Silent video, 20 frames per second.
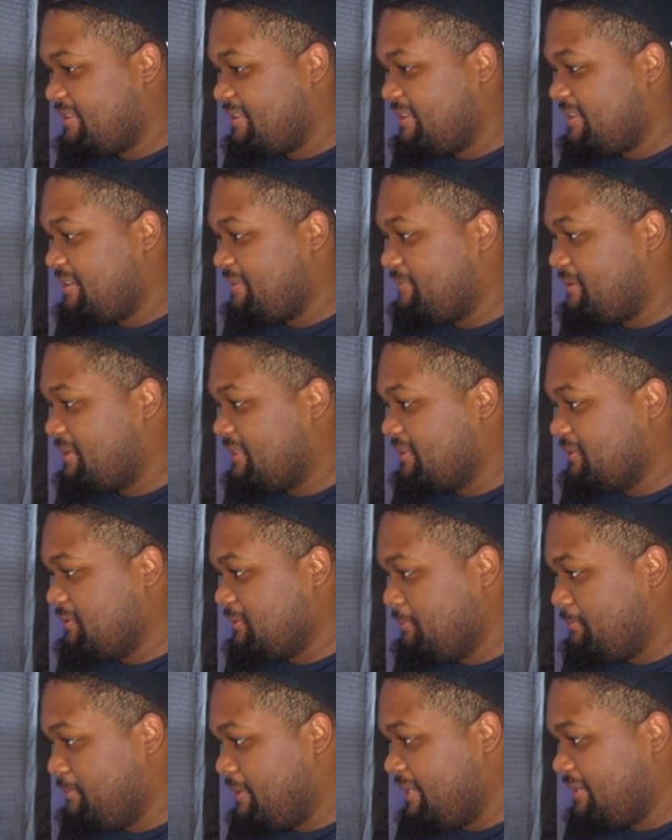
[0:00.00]
my little
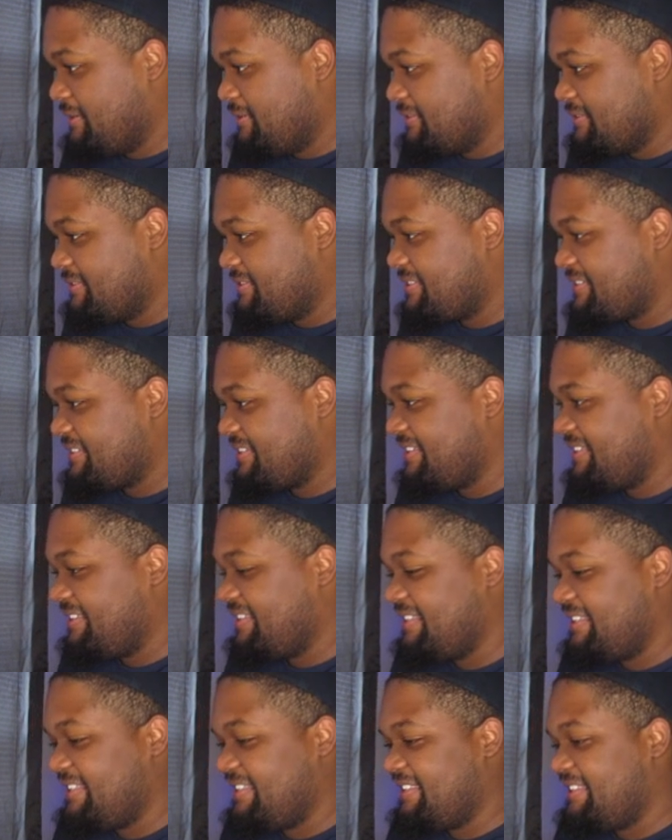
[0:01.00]
bells.
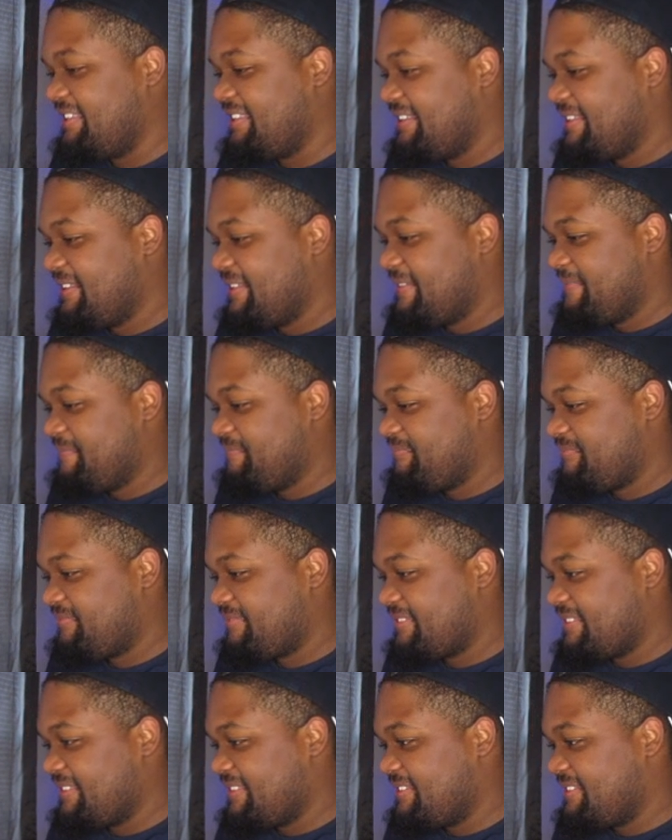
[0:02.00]

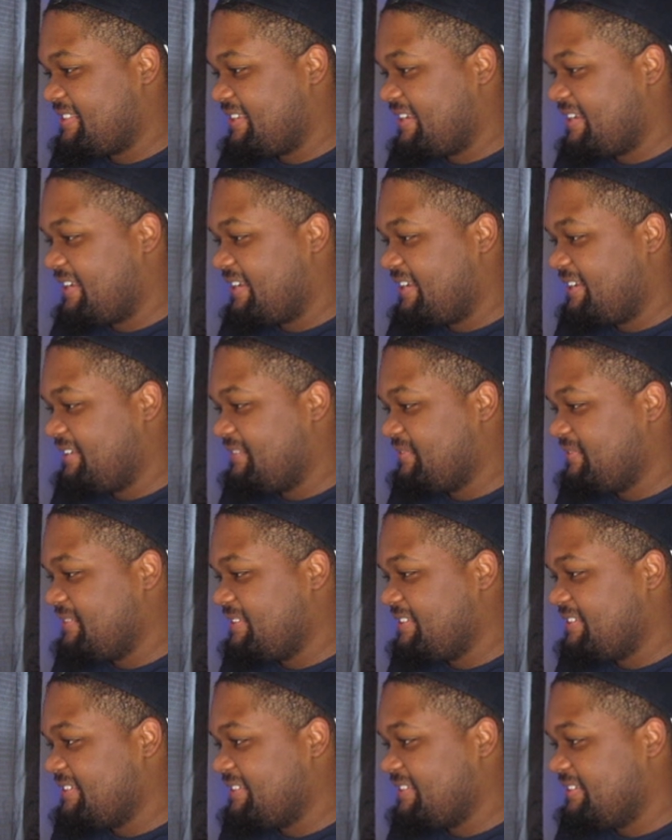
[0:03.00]
So I kind of
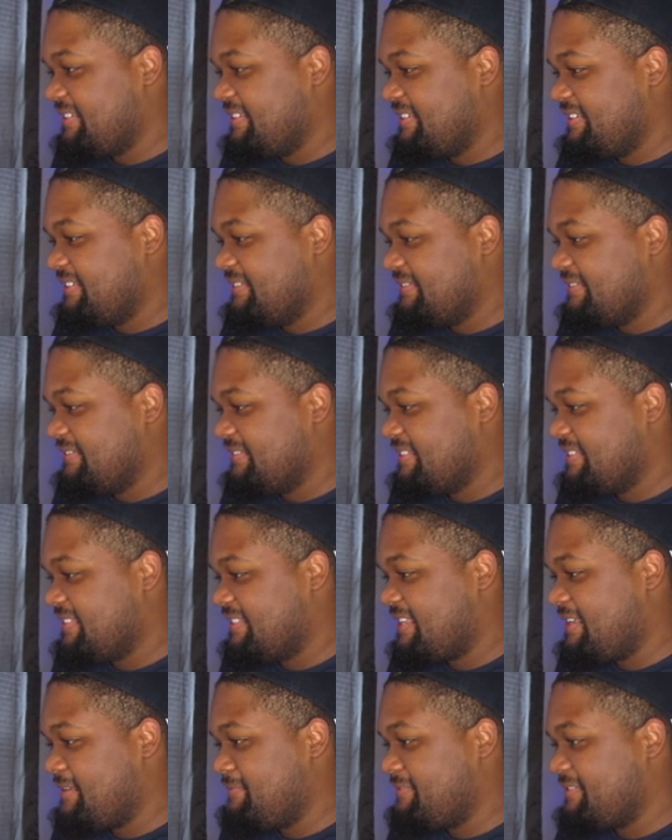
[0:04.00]
wanted to, you know, just
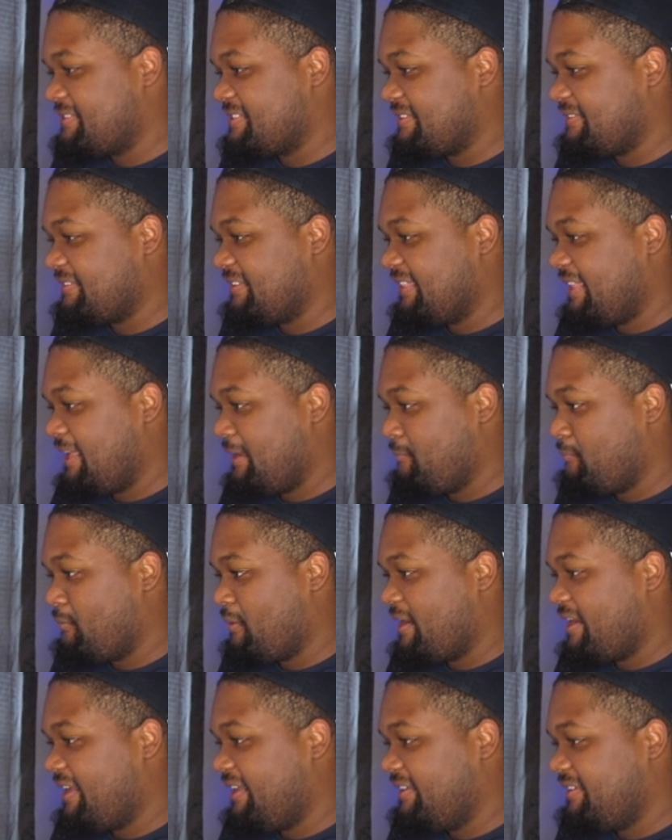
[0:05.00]
keep it something like
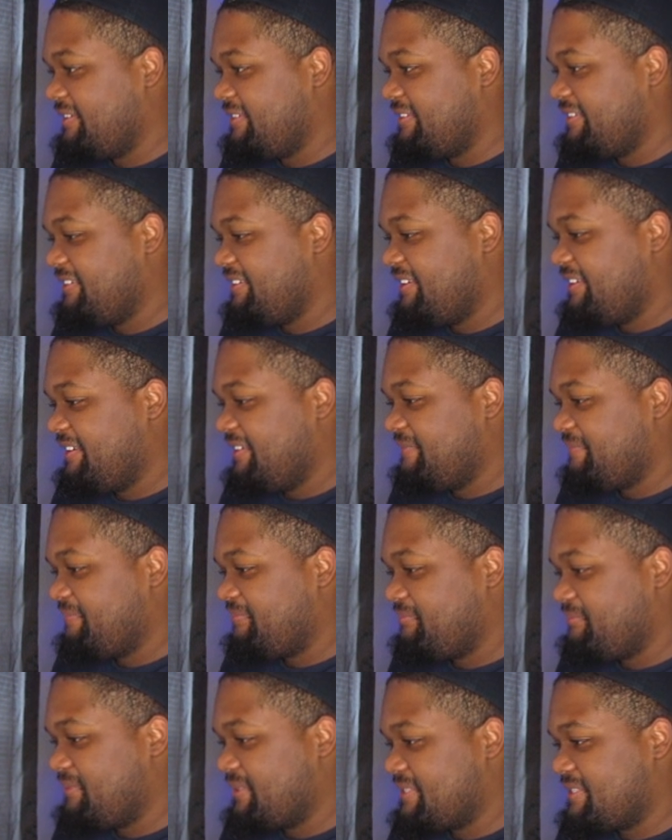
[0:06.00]
bright,
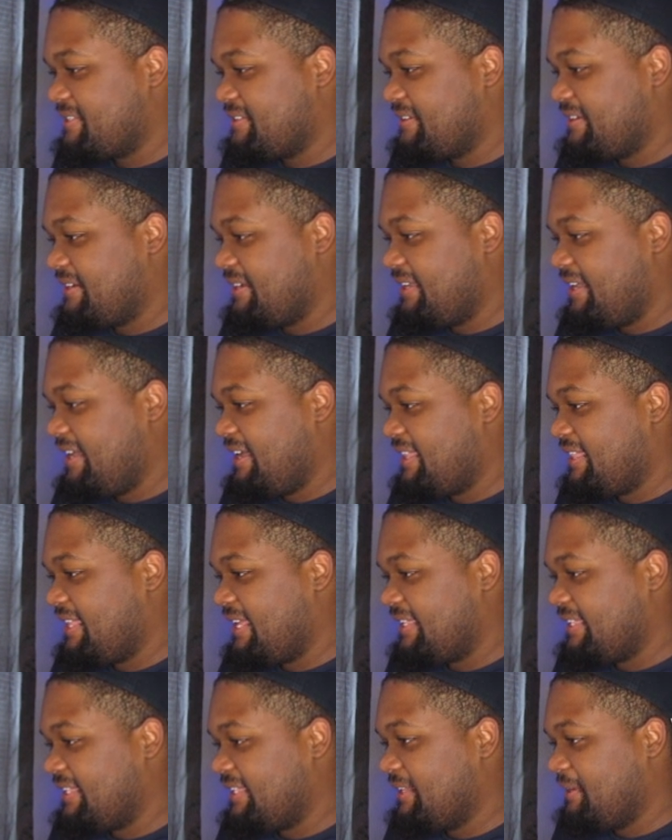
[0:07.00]
but still kind of have
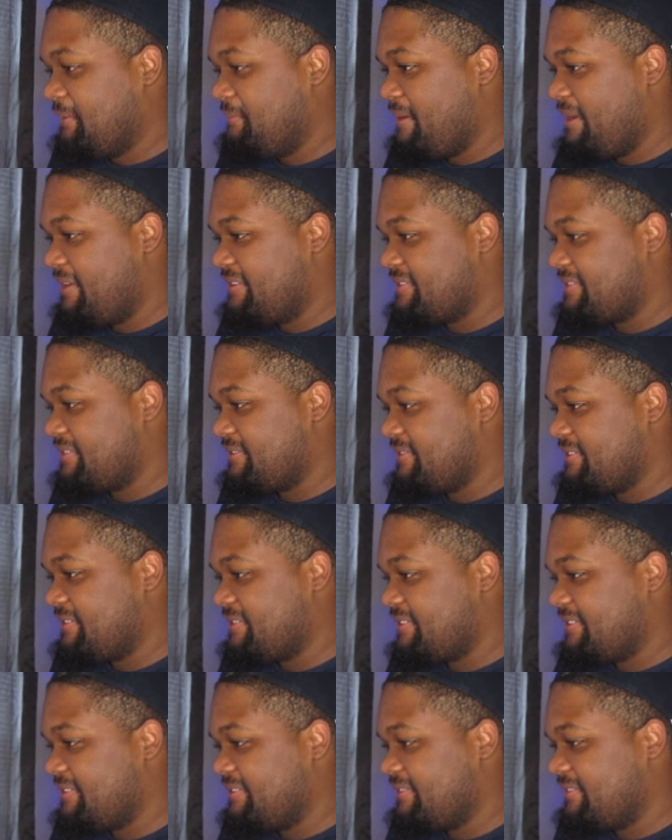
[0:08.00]
like the little bounce to it.
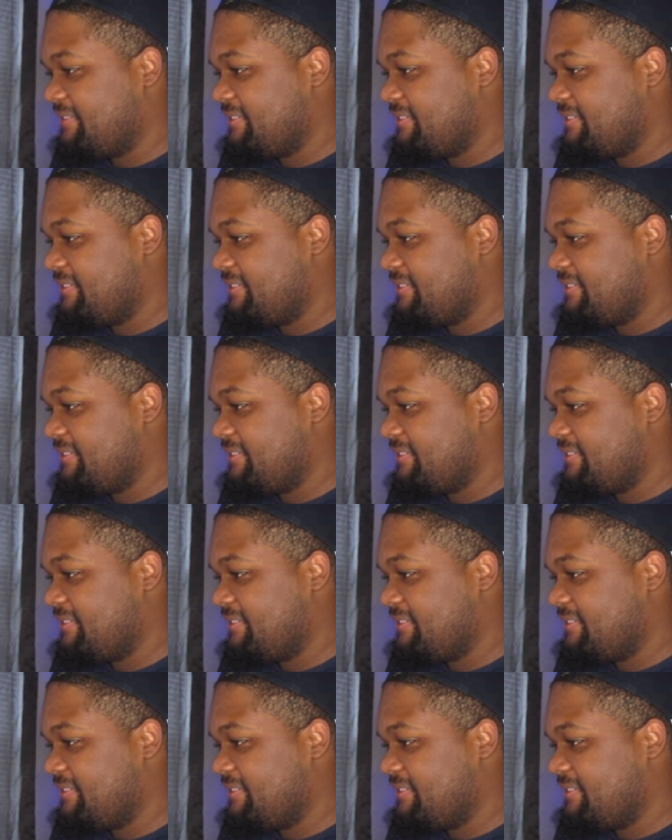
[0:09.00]
So